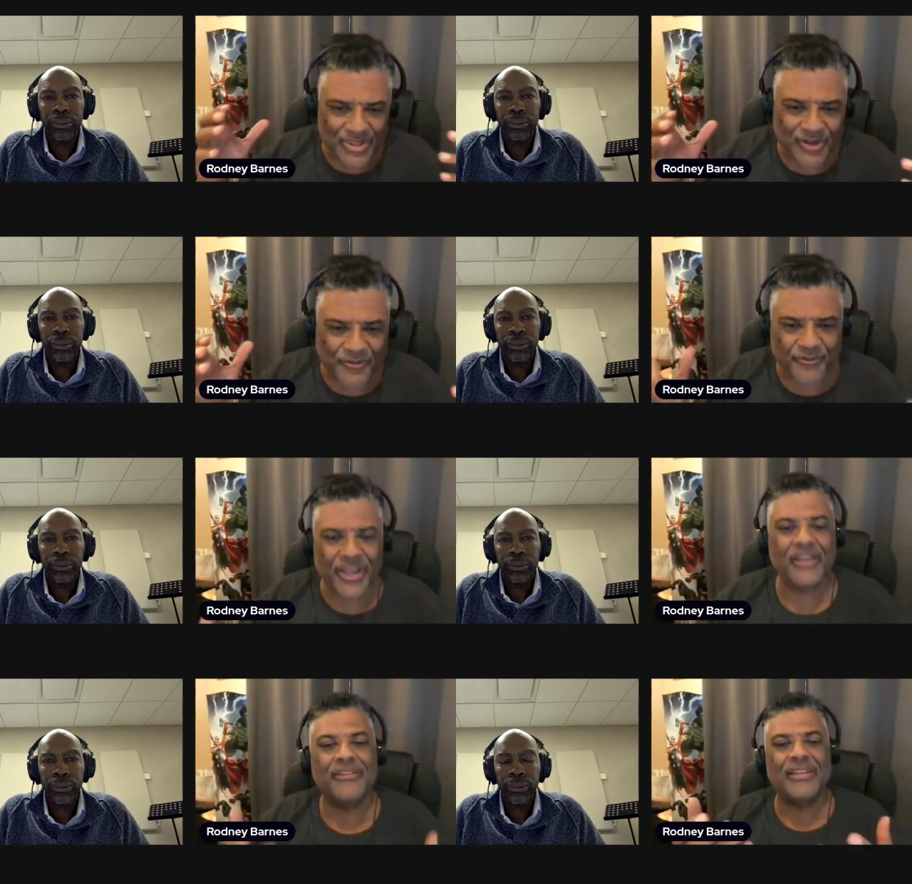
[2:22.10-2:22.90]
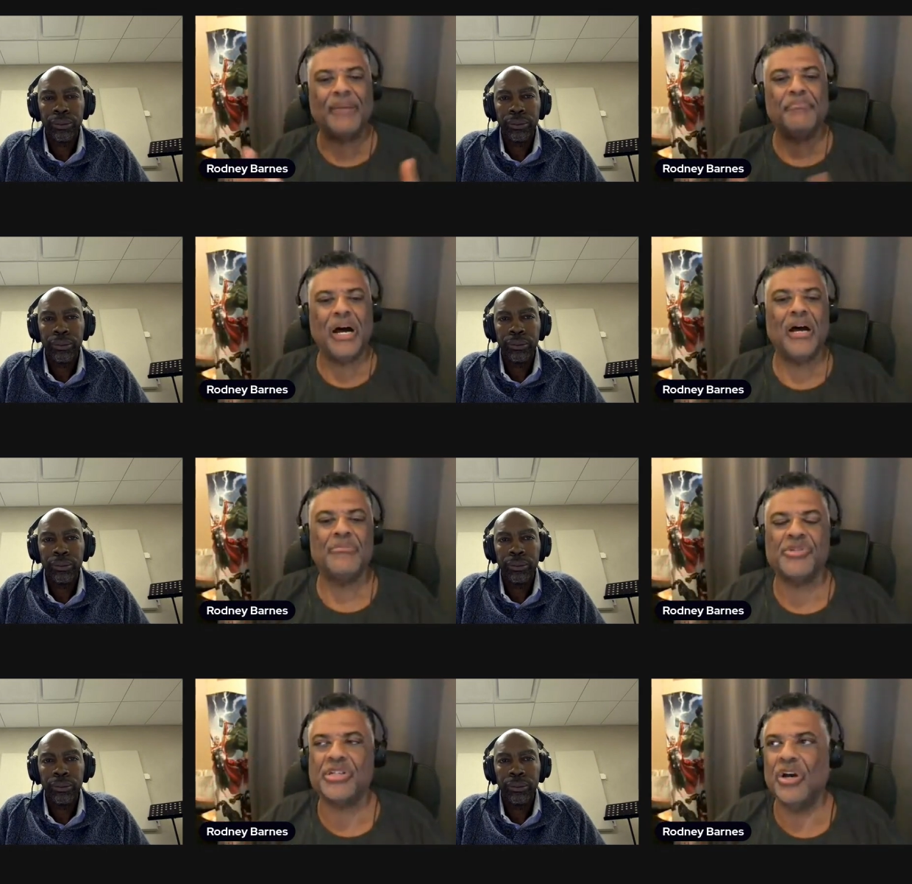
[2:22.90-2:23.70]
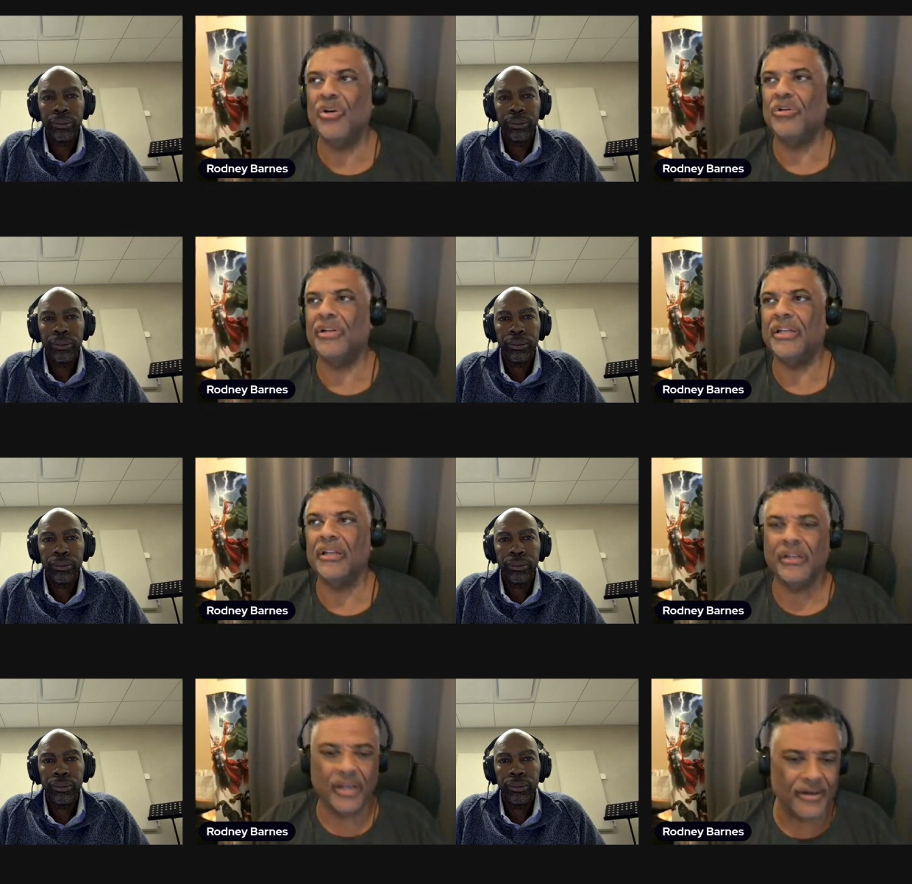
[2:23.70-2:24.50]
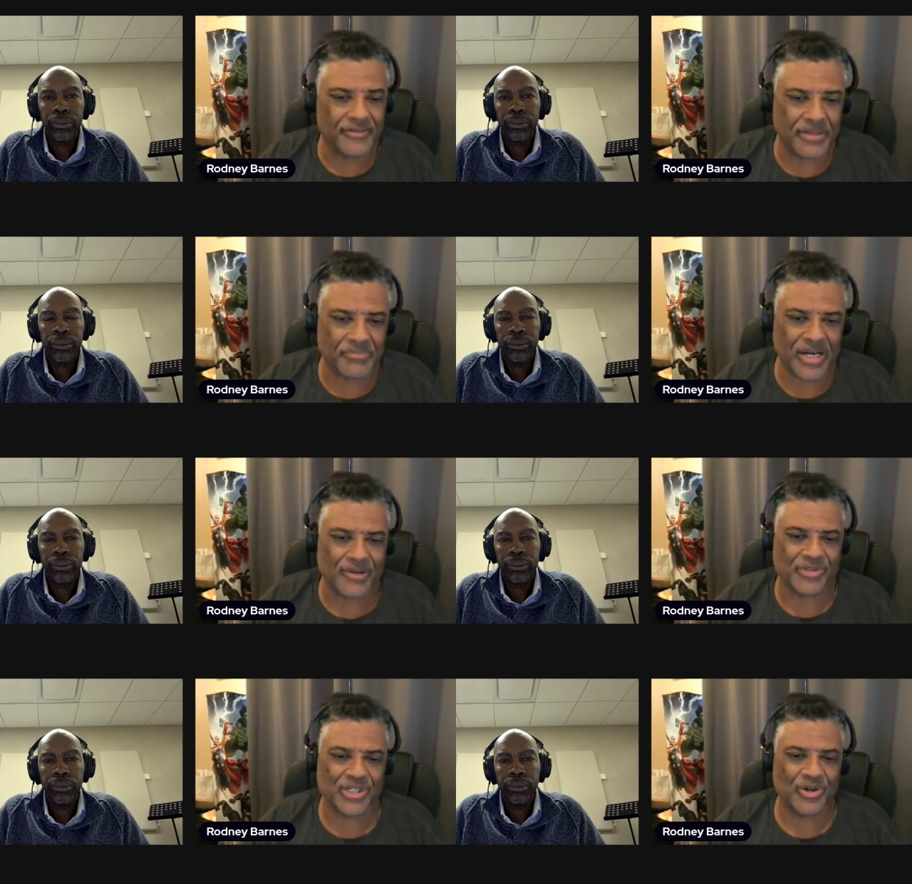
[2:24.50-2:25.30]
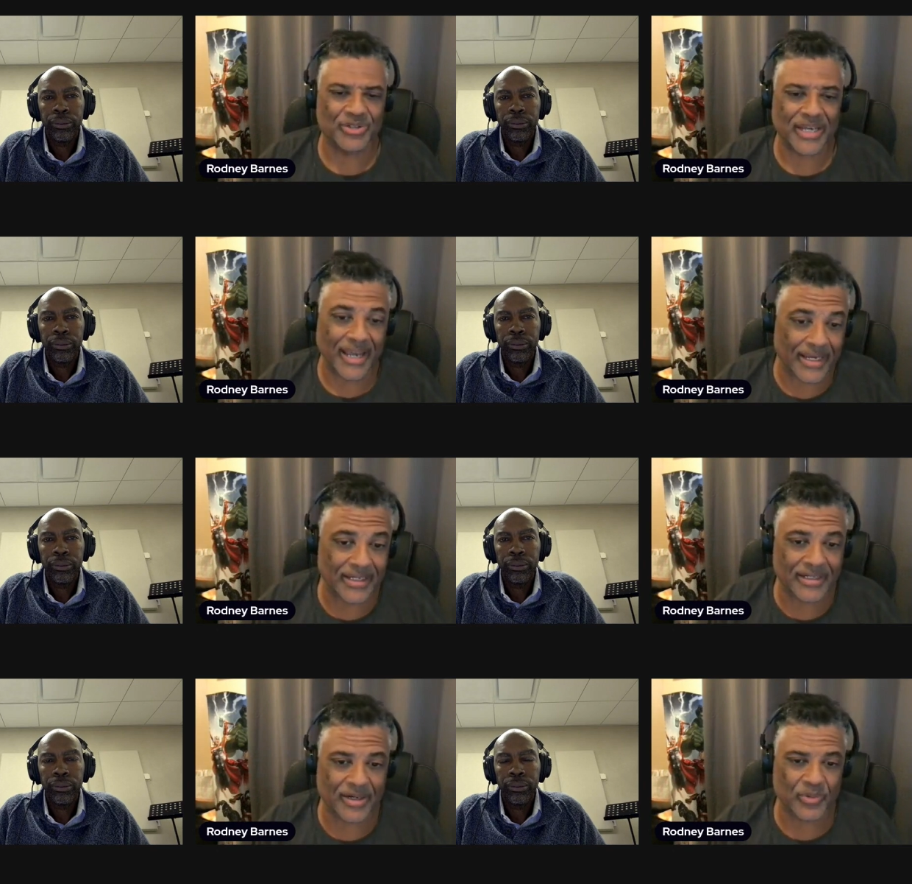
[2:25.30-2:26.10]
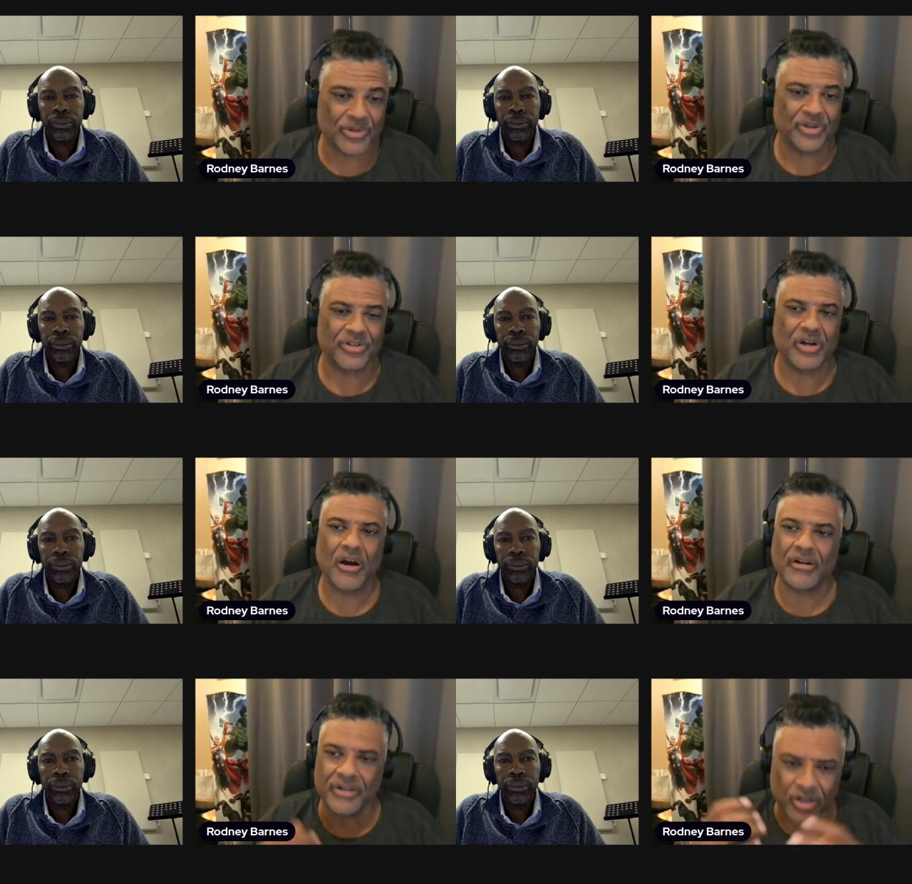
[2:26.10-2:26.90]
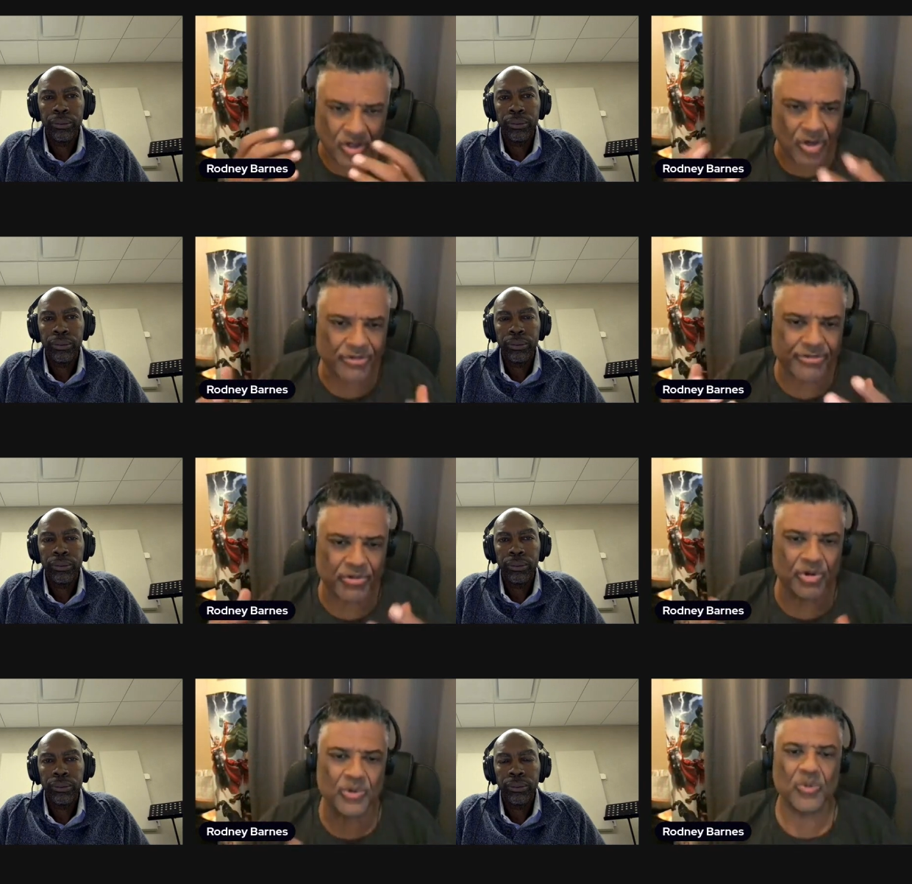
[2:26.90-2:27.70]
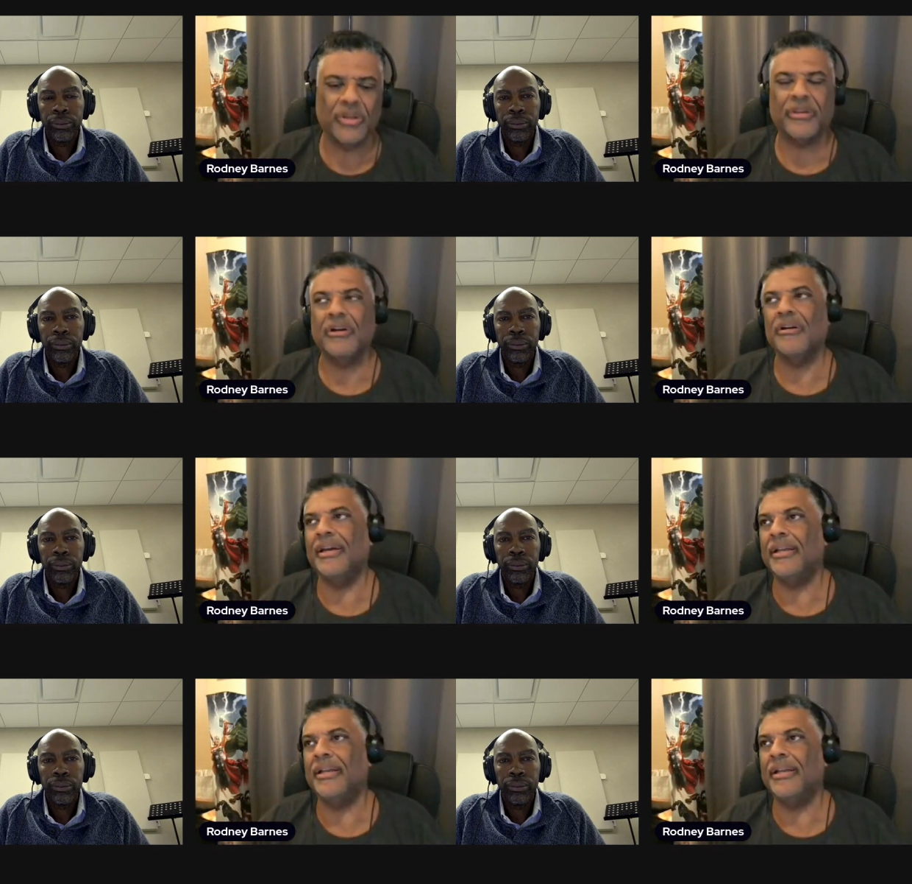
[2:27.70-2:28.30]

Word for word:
Speaker 1: the faith that mom showed and the love that mom showed to hang in there with her daughter and to go through it with her.